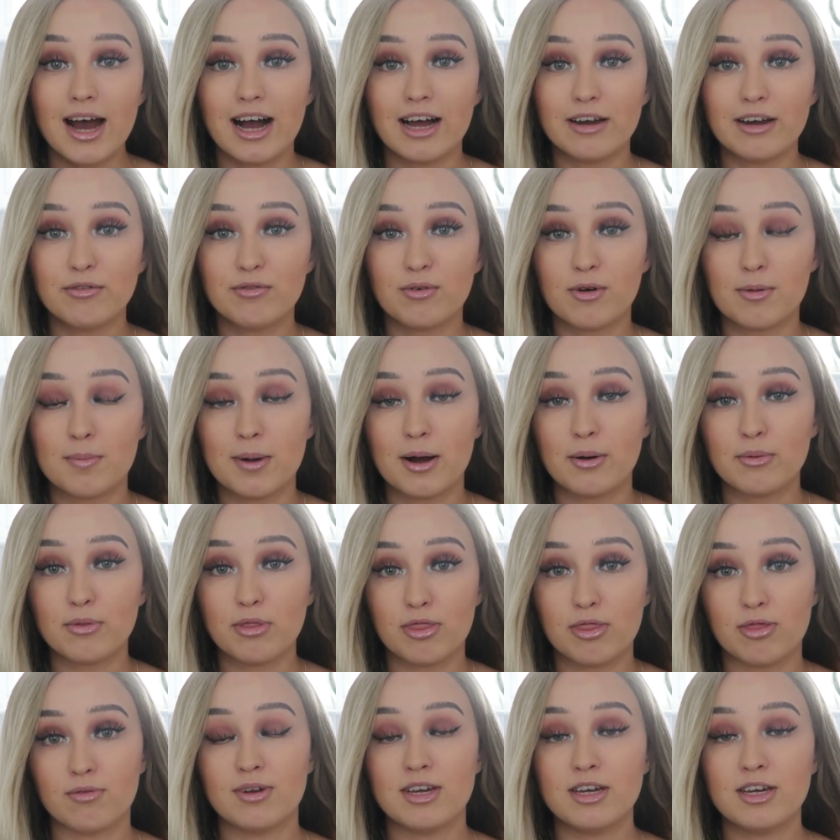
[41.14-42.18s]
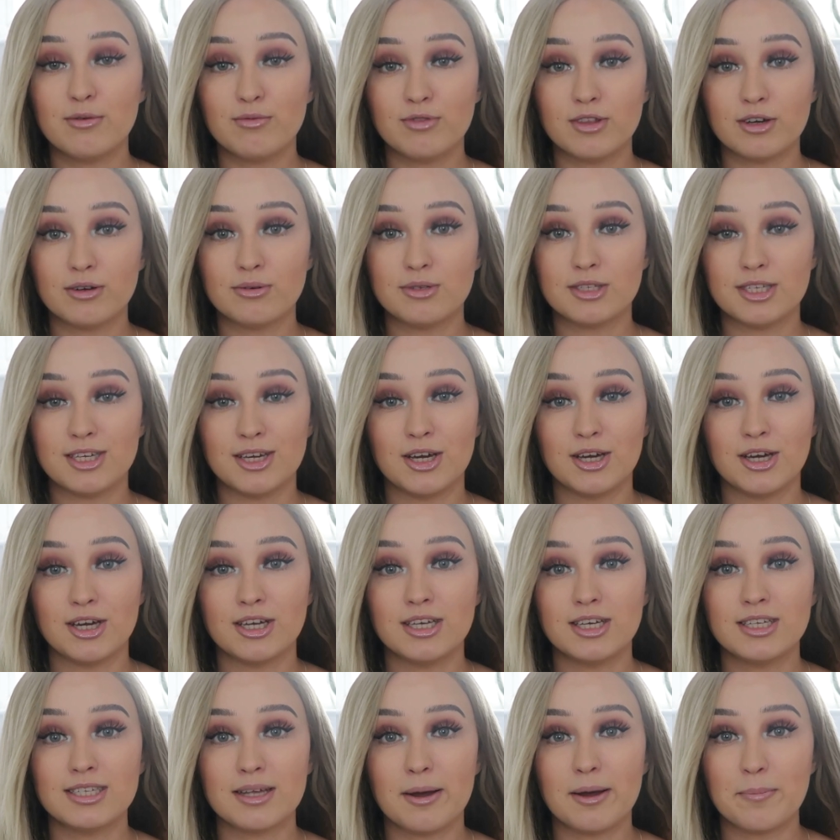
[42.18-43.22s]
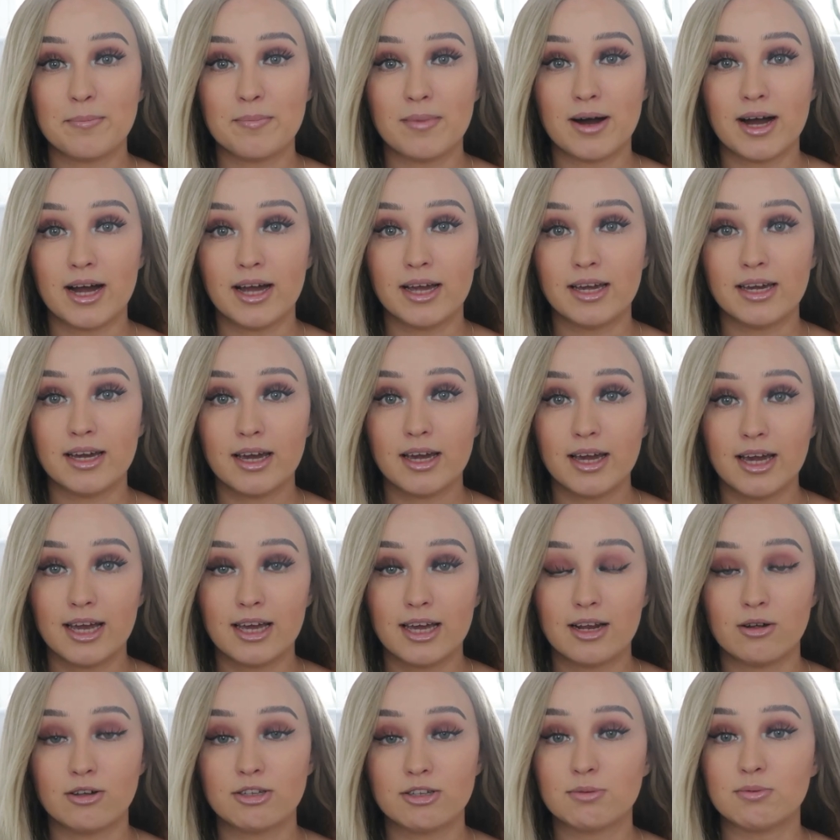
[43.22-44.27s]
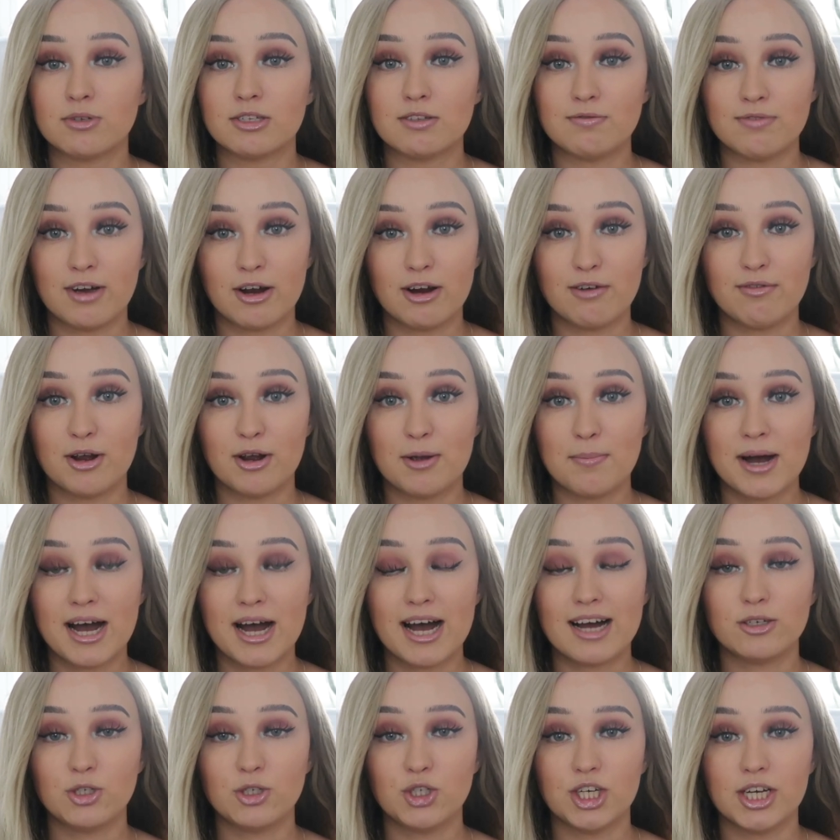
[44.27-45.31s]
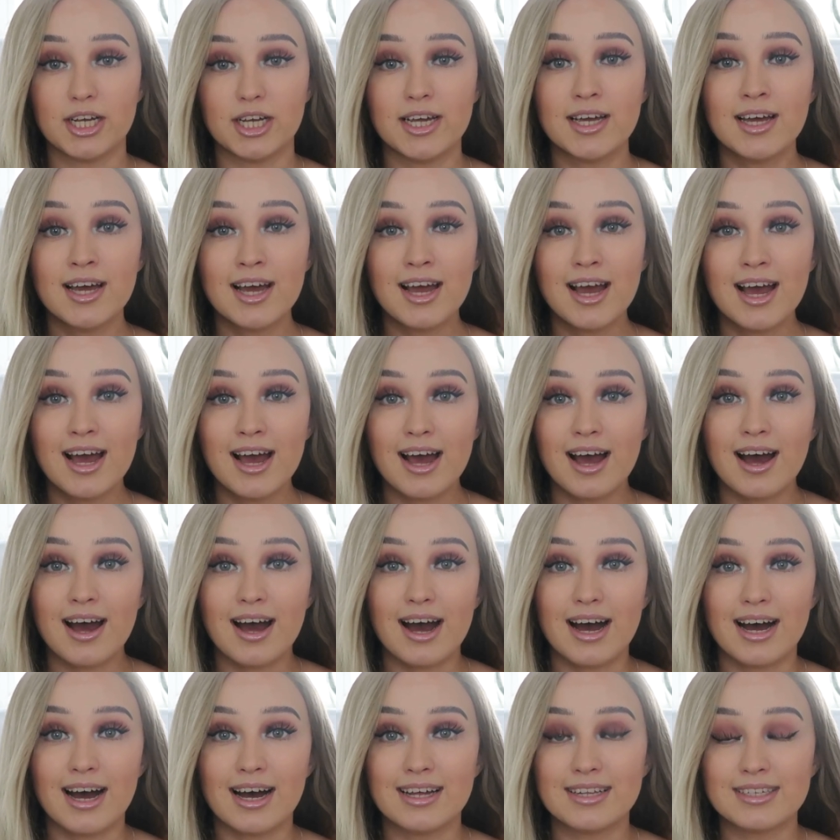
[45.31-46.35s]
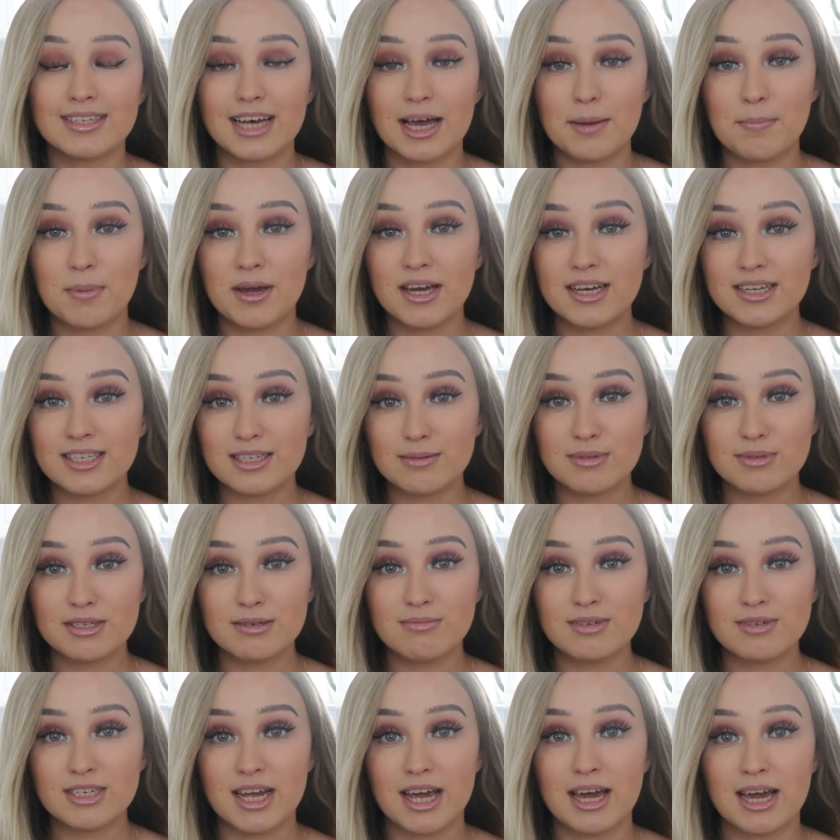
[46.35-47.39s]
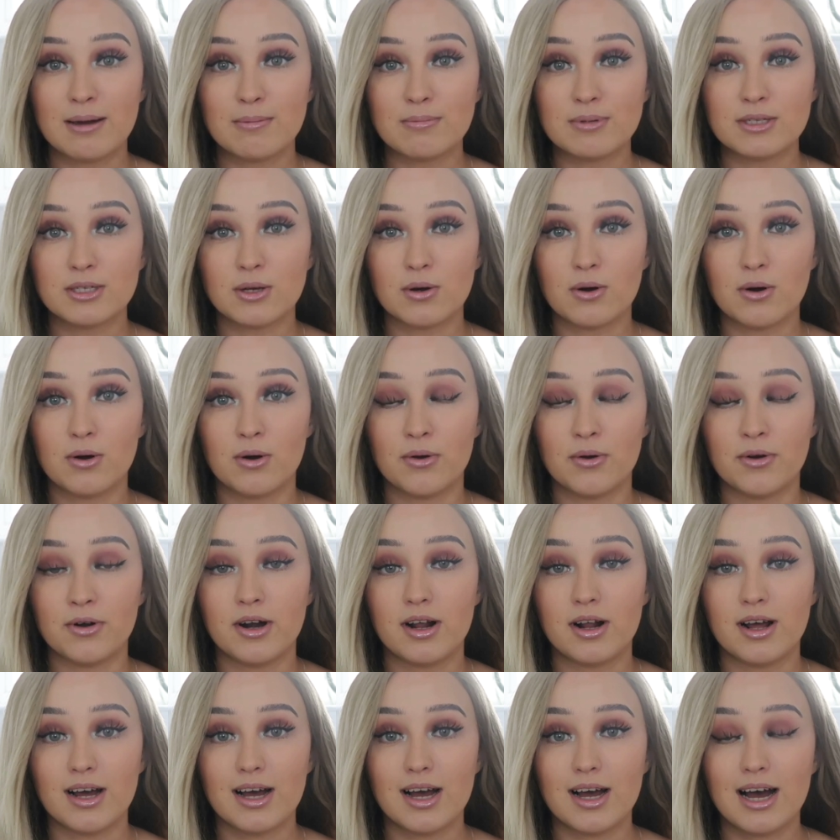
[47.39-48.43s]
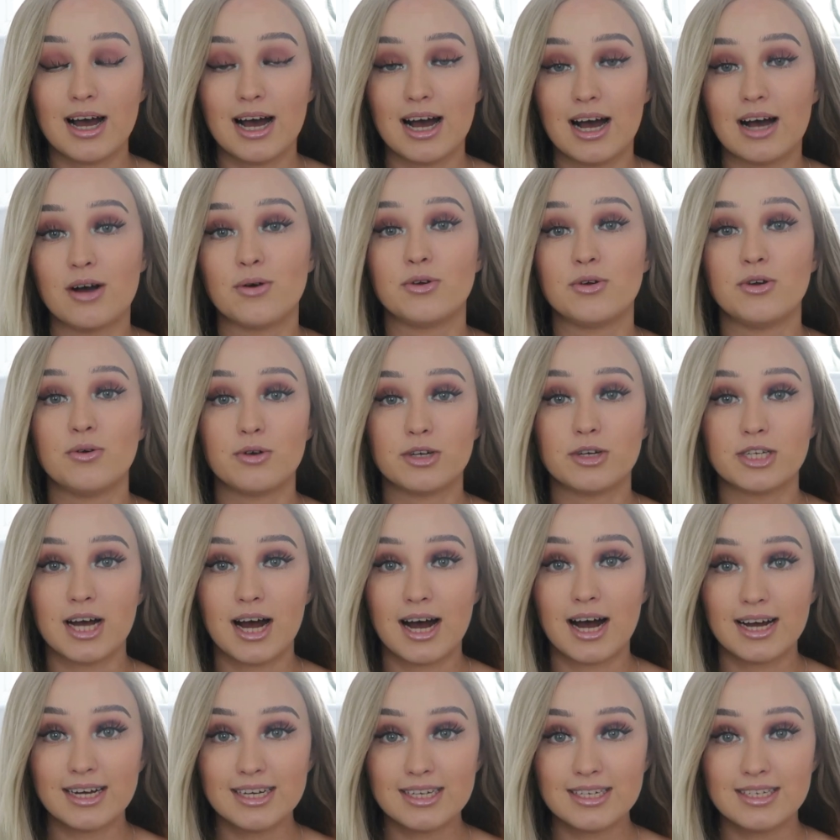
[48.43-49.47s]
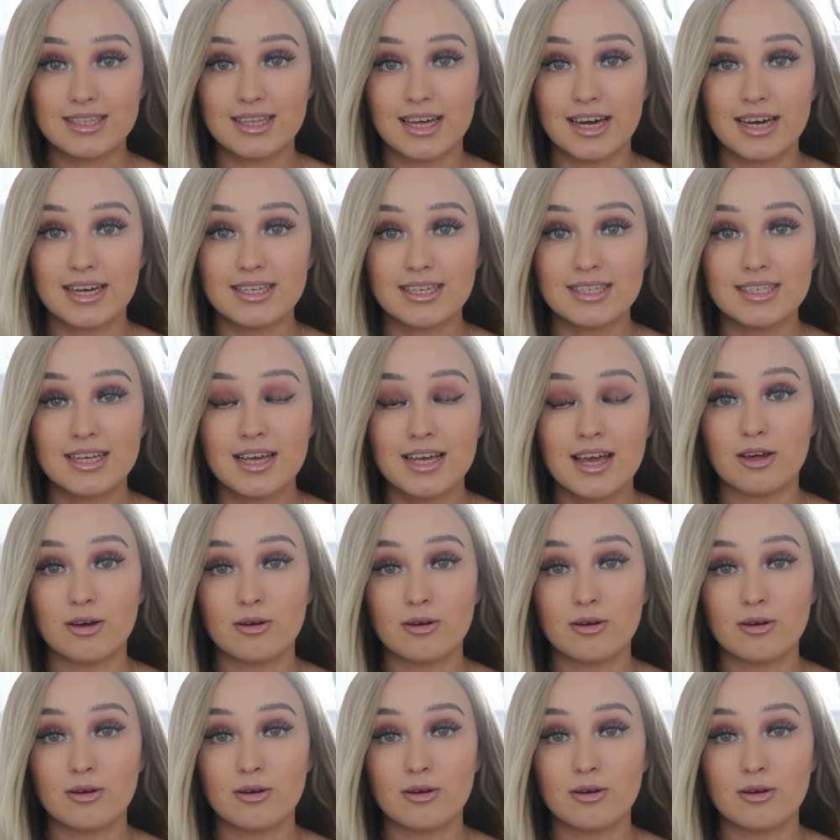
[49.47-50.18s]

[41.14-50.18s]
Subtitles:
and for about 3 of those years my hair loss was very patchy, and I picked up some tips on how you could hide this.